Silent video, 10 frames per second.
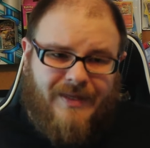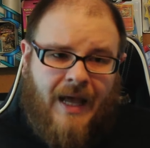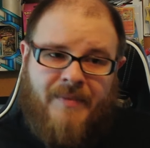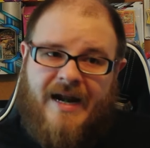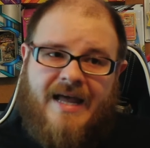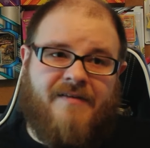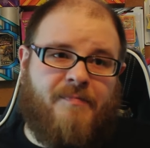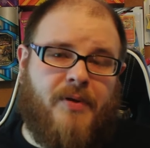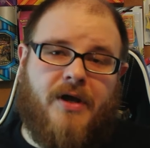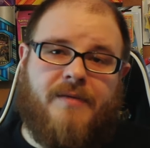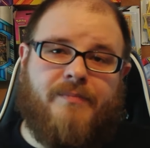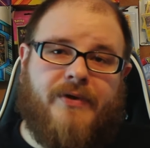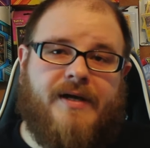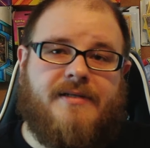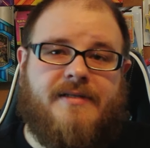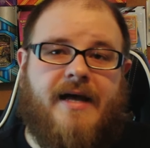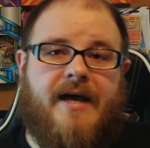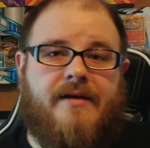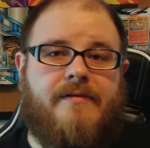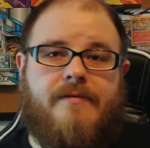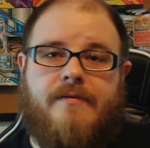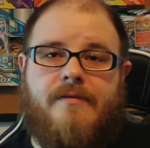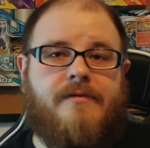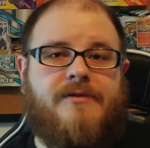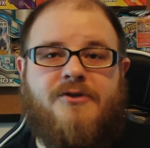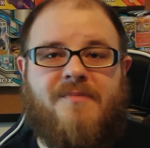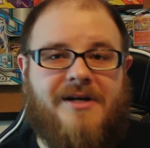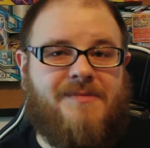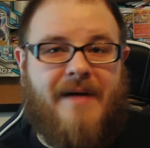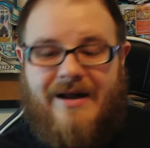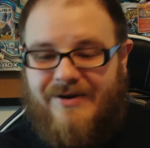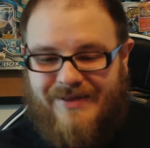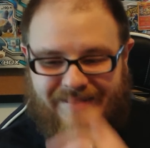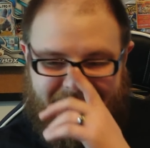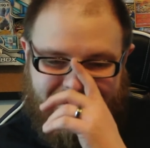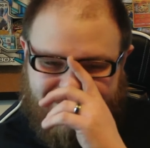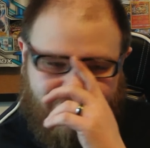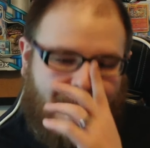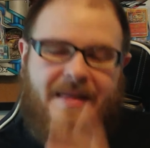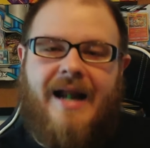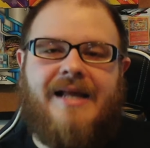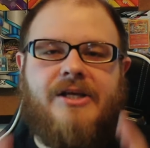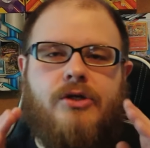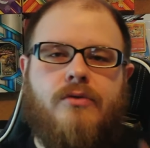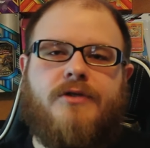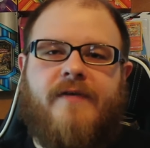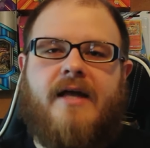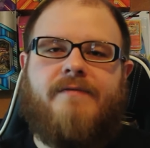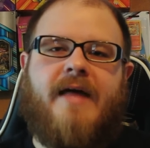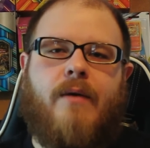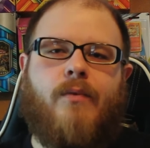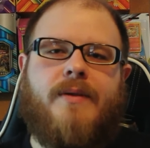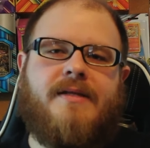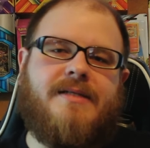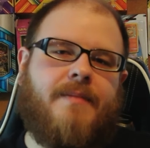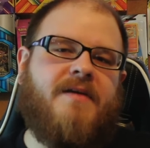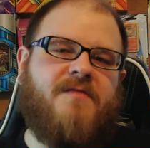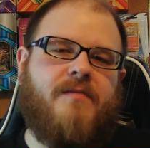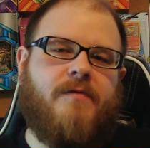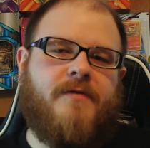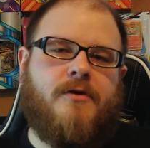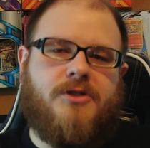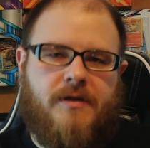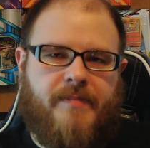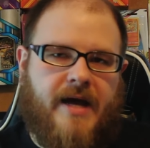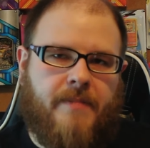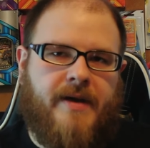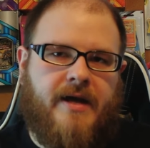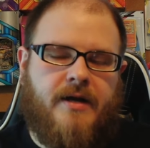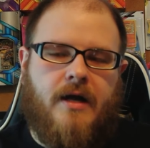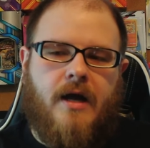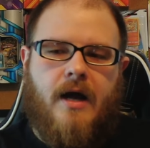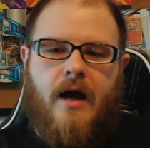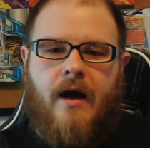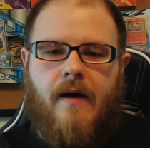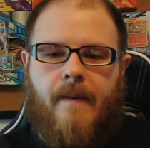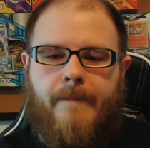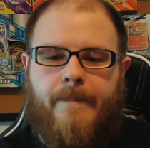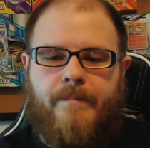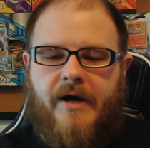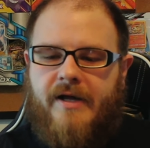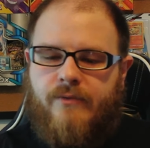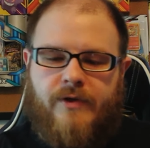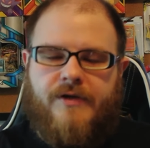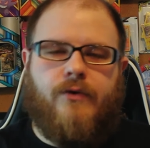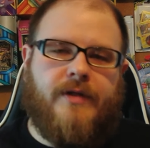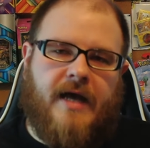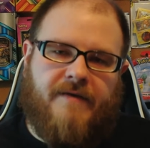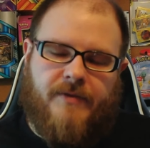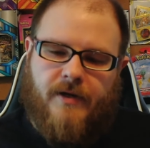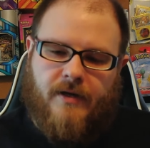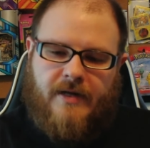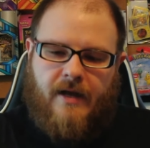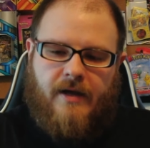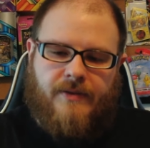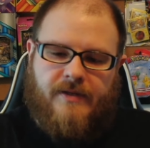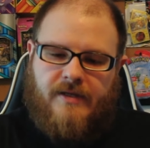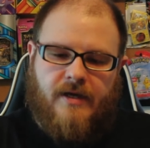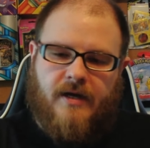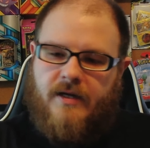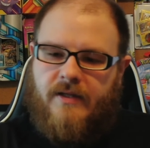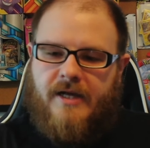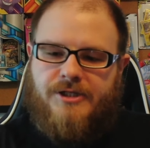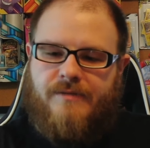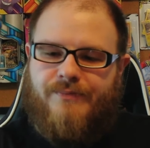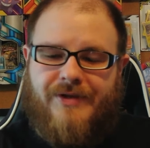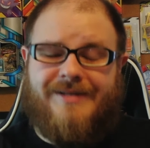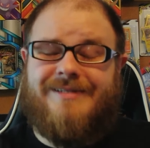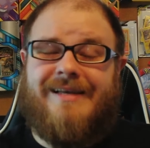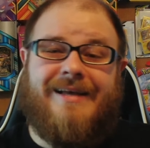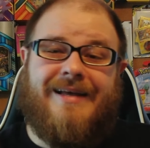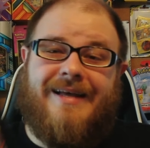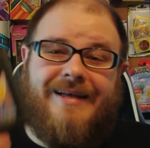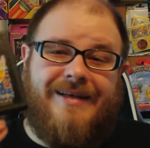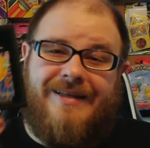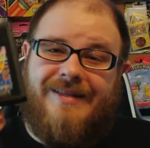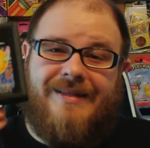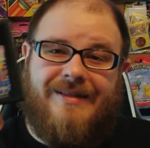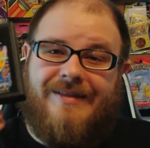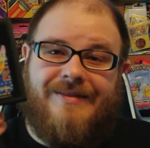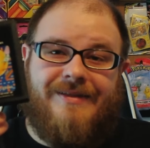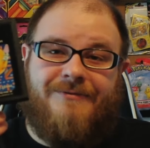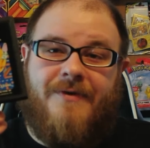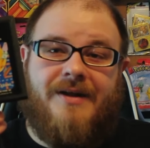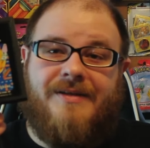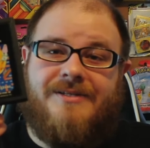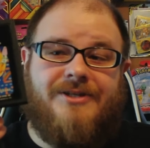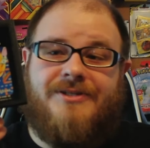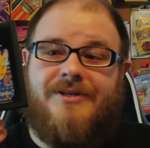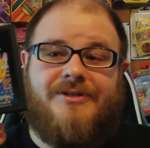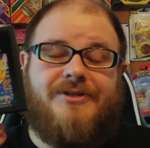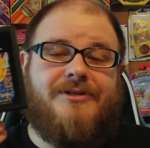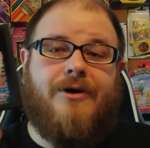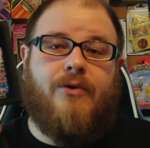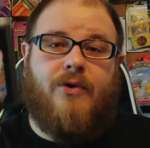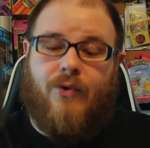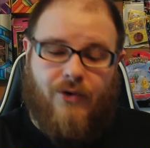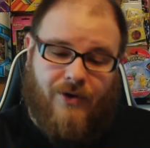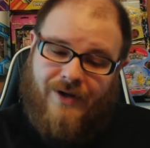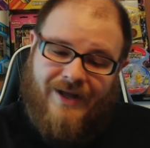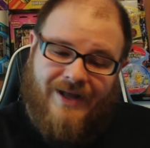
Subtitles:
mean, I have plug and plays that do much better than that, so I'm not a huge fan of that one. That's not my favorite version of Pac-Man, but really cool to have in the collection. Plus, the front of this just looks so cool,